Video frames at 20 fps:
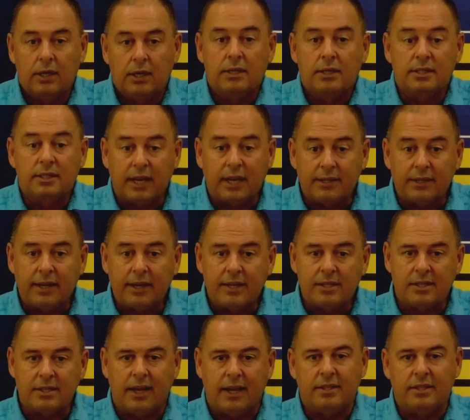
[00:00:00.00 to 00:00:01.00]
10
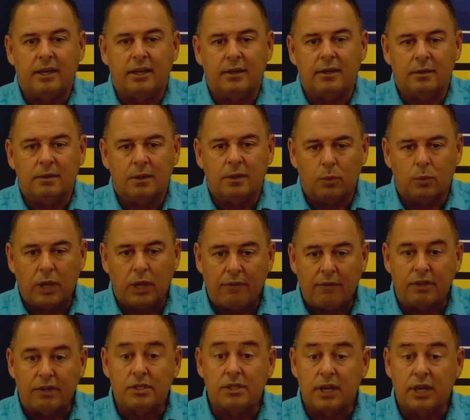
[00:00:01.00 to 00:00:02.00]
days later, we have
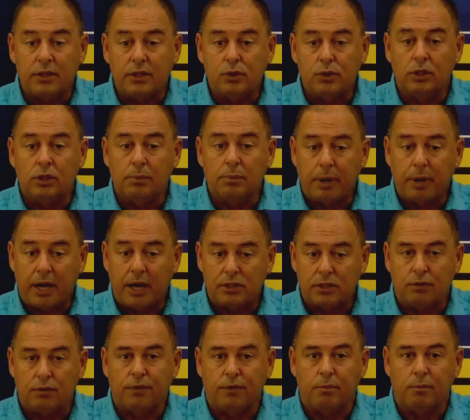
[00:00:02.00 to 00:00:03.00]
a scheduled
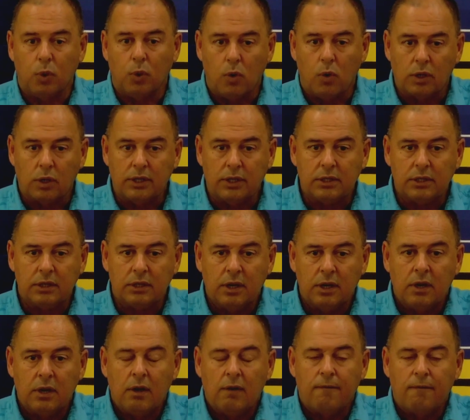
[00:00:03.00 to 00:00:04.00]
departure from Auckland
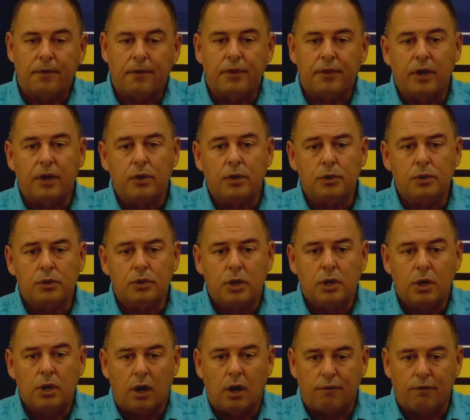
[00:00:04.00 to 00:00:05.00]
for those
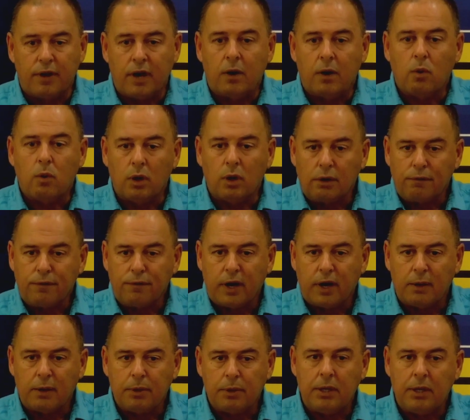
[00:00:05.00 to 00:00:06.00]
of our
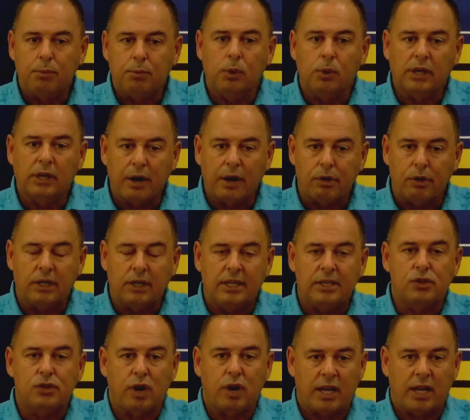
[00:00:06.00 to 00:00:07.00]
qualifying people currently
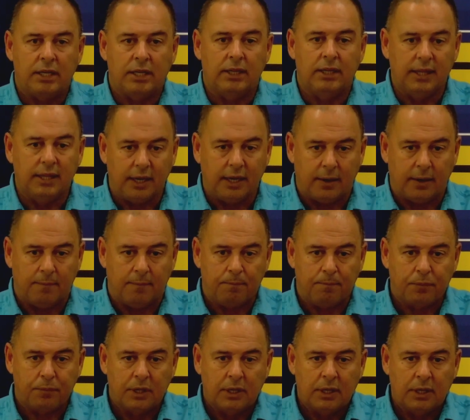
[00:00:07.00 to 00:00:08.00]
stranded there.
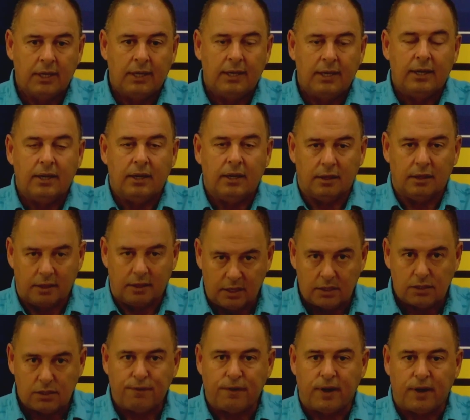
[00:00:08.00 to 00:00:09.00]

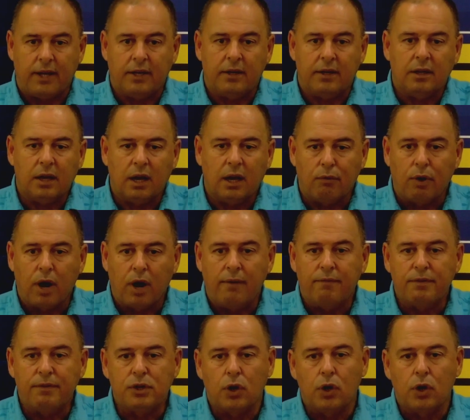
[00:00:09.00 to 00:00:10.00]
This flight
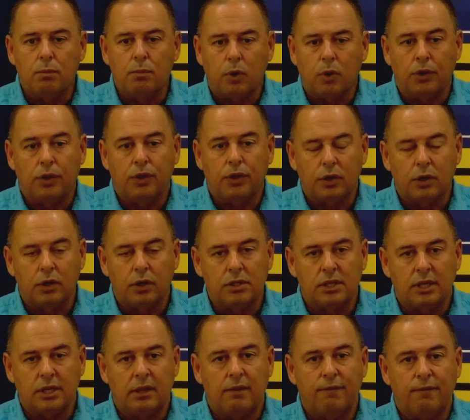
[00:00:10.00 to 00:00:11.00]
arrives home on
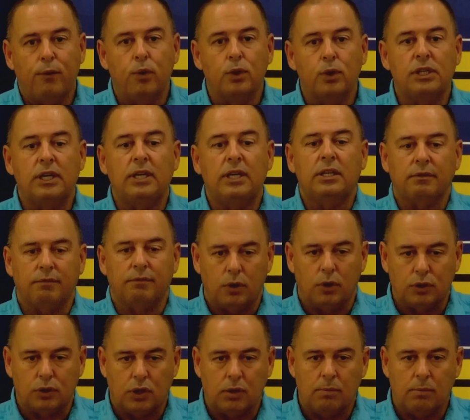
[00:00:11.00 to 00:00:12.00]
Thursday the 14th of
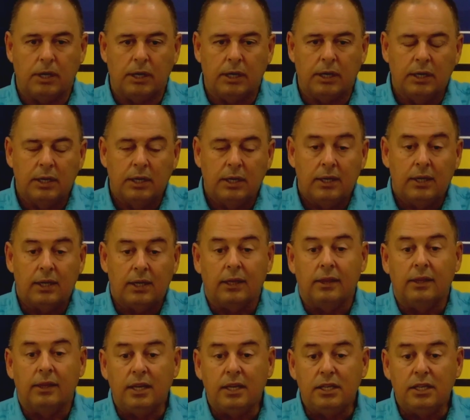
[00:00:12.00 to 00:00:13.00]
October, and
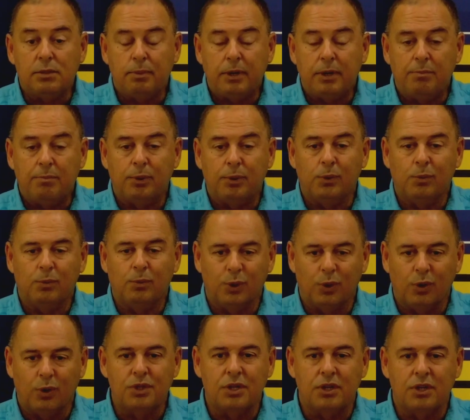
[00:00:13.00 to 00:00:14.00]
these people will
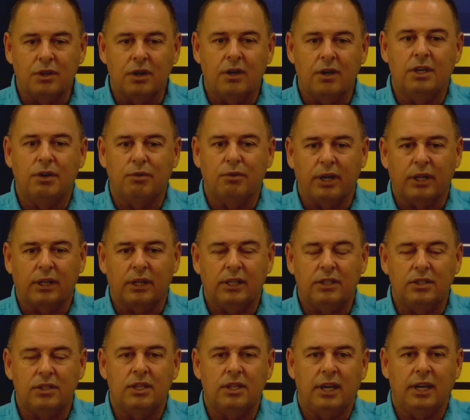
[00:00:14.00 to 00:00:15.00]
also go directly
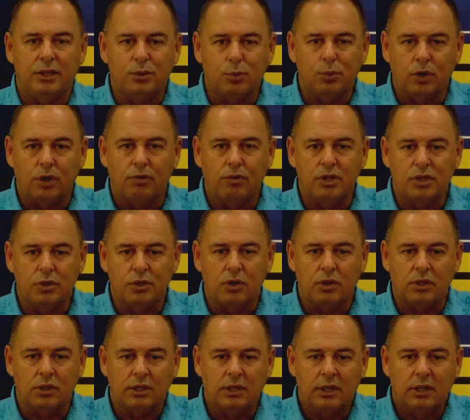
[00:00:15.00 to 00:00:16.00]
to the Edgewater
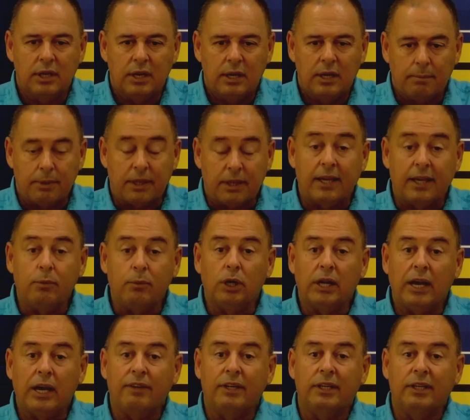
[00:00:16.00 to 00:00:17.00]
Resort, but they will
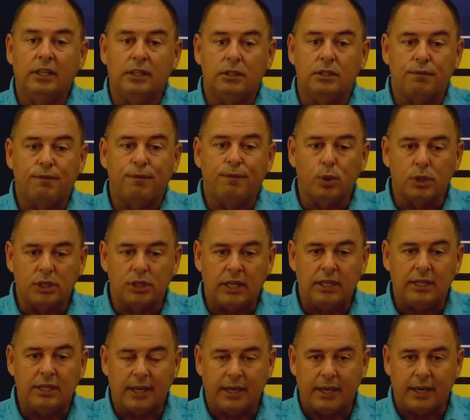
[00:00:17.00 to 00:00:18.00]
have at least
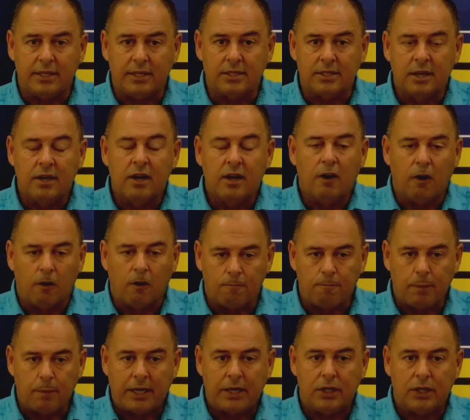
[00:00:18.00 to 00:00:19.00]
14 days of
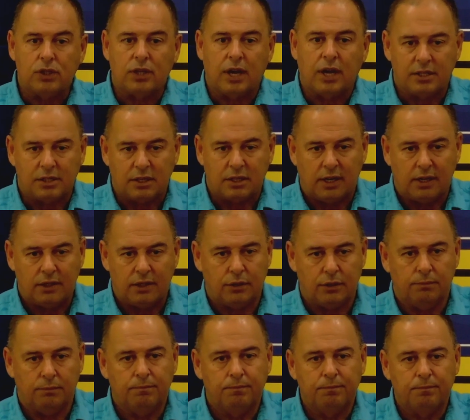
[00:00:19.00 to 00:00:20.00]
managed
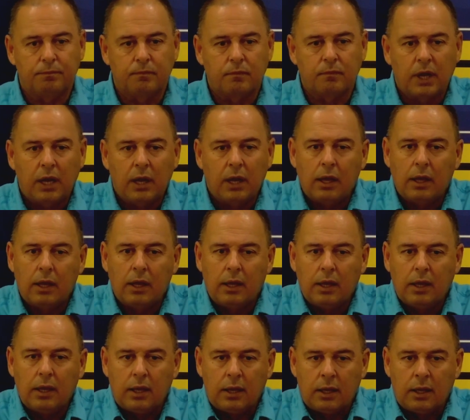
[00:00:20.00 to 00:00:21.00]
isolation.
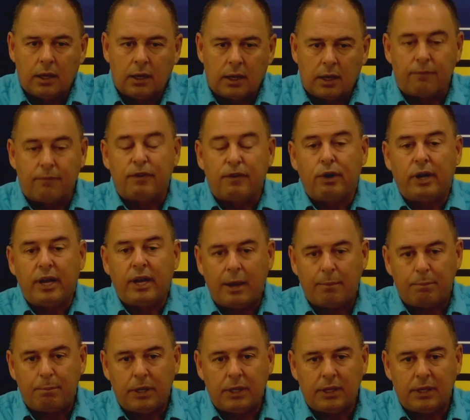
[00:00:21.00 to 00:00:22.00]
I'm very
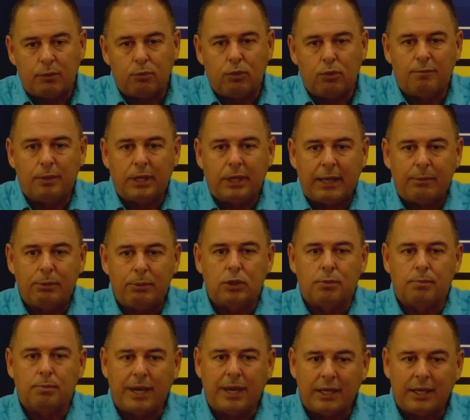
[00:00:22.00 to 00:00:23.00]
happy that we've been able to
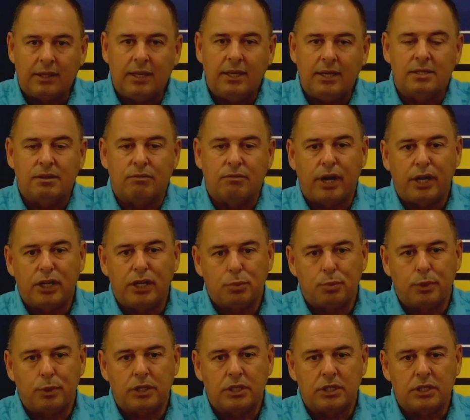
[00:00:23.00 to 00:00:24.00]
make these
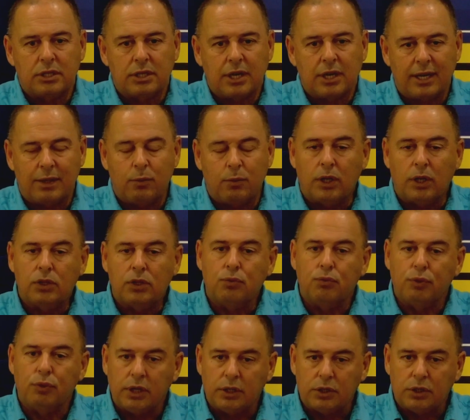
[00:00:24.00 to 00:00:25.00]
arrangements and want to
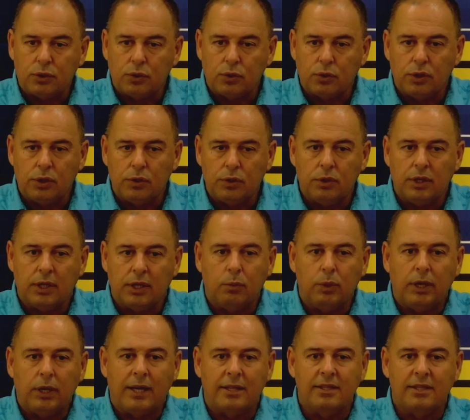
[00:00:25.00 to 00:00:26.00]
reassure you that
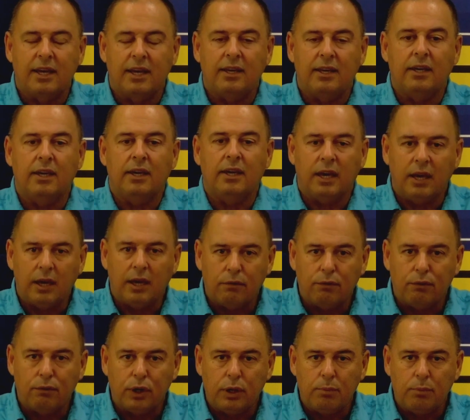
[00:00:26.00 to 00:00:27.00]
we are taking
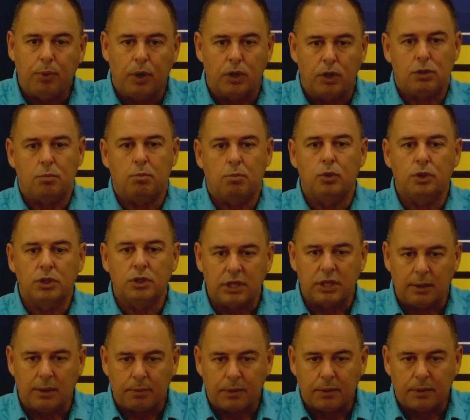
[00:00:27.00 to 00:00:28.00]
every possible
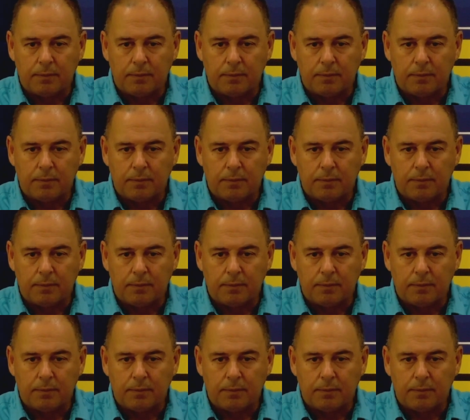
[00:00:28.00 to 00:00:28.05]
step